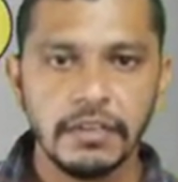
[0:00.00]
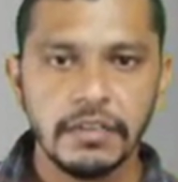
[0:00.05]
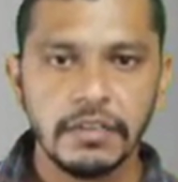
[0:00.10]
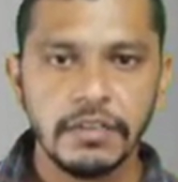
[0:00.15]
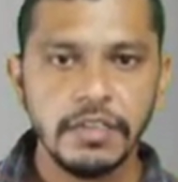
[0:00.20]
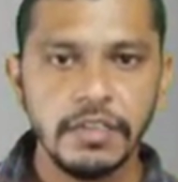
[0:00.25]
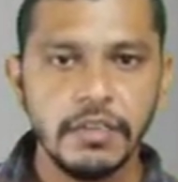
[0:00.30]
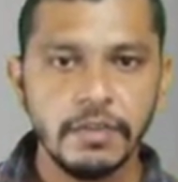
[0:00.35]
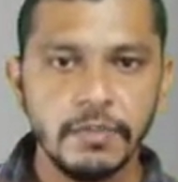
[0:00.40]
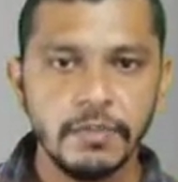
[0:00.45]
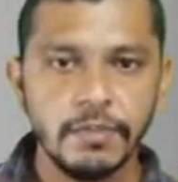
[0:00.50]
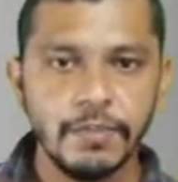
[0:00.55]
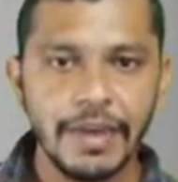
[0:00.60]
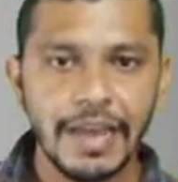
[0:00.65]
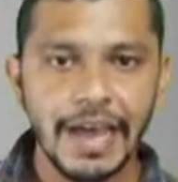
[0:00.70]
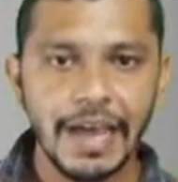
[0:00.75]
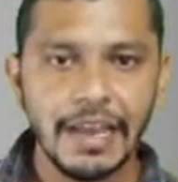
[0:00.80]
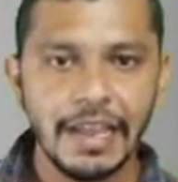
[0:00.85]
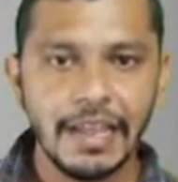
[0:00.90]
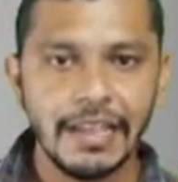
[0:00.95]
the
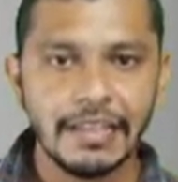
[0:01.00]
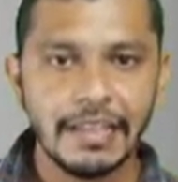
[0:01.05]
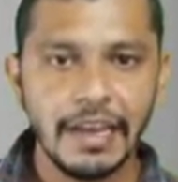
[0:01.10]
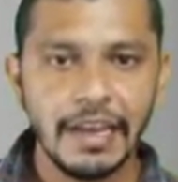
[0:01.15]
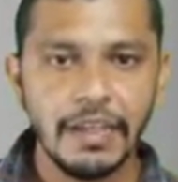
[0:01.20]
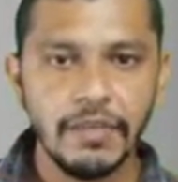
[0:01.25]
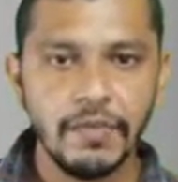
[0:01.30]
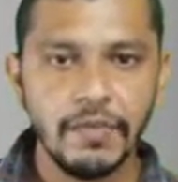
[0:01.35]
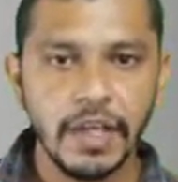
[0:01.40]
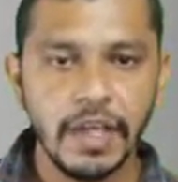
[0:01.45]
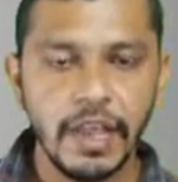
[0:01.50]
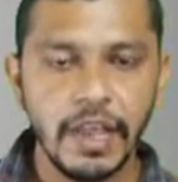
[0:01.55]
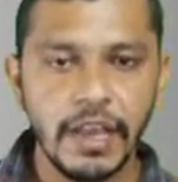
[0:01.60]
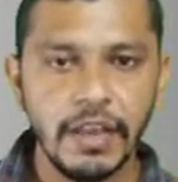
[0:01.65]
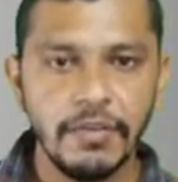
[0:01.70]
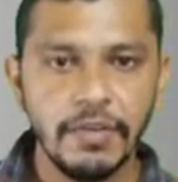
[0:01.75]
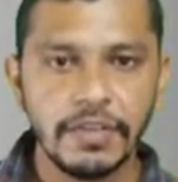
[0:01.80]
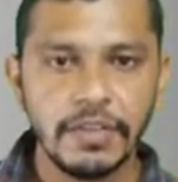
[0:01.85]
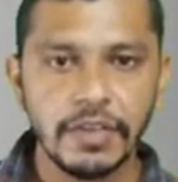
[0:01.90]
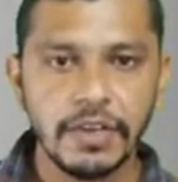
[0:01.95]
plan length and
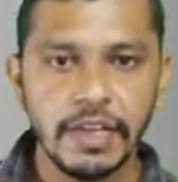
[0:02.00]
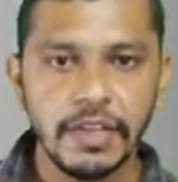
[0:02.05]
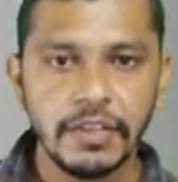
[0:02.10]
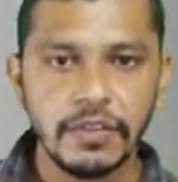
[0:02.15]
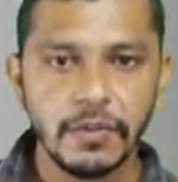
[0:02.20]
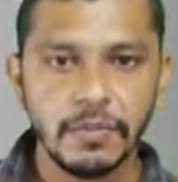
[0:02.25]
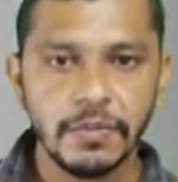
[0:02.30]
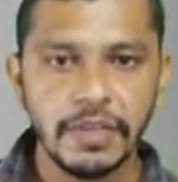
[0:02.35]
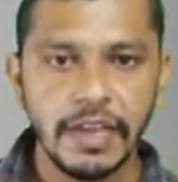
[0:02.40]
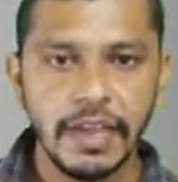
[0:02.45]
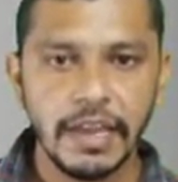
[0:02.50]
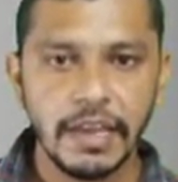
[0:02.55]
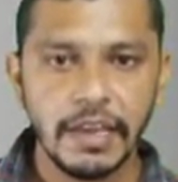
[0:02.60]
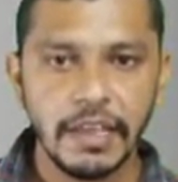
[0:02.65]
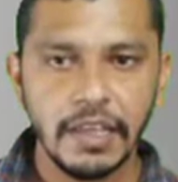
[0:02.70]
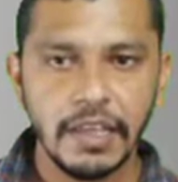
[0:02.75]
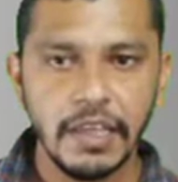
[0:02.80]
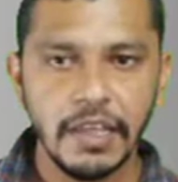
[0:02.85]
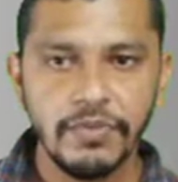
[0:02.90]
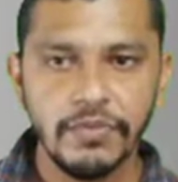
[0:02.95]
elevation length of the line
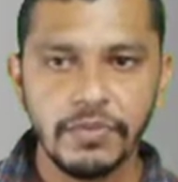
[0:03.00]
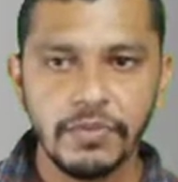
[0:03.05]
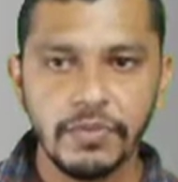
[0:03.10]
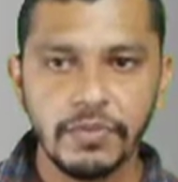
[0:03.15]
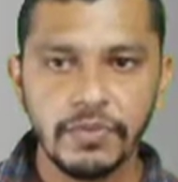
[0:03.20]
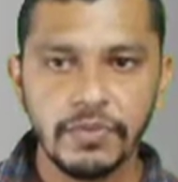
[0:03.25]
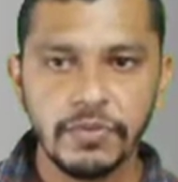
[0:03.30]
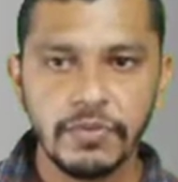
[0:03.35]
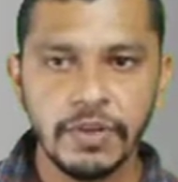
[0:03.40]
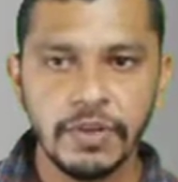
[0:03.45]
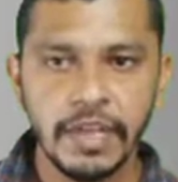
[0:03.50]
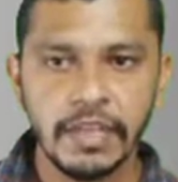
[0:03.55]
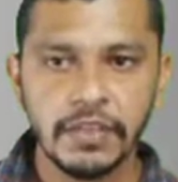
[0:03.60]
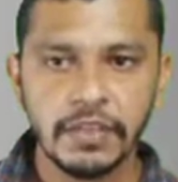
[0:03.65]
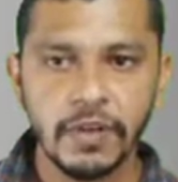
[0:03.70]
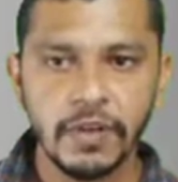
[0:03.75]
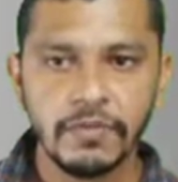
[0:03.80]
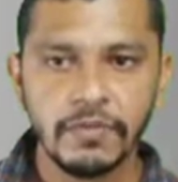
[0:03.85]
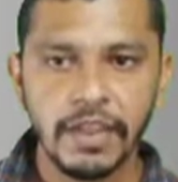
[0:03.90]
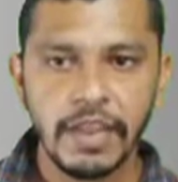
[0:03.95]
if true
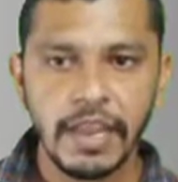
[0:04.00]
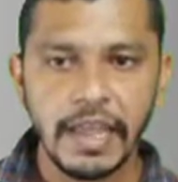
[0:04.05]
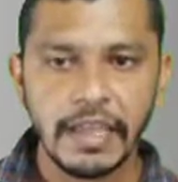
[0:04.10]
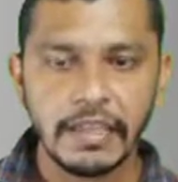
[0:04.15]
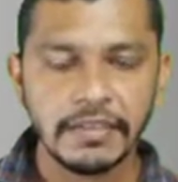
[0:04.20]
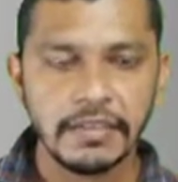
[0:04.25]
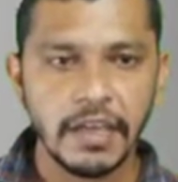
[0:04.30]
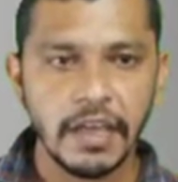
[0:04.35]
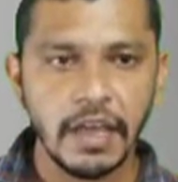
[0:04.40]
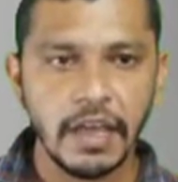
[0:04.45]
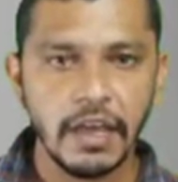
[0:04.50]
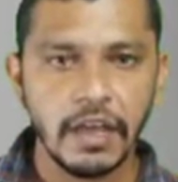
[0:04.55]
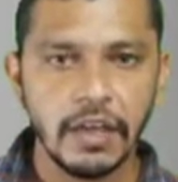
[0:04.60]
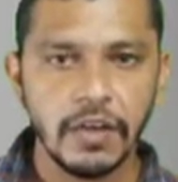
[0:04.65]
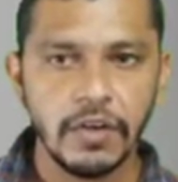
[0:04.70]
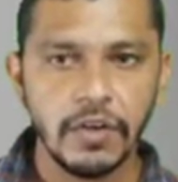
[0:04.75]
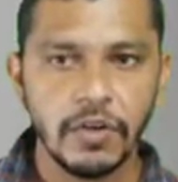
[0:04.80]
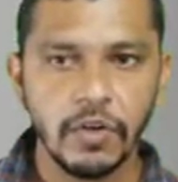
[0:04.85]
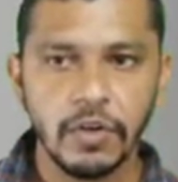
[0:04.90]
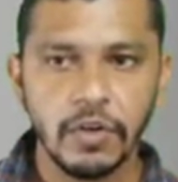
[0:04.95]
length of the lines are
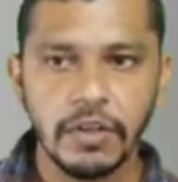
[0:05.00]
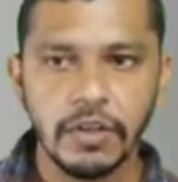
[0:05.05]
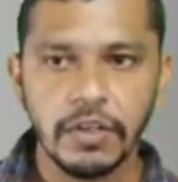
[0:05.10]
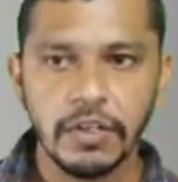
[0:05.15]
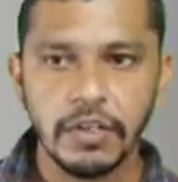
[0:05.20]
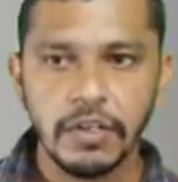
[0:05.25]
known?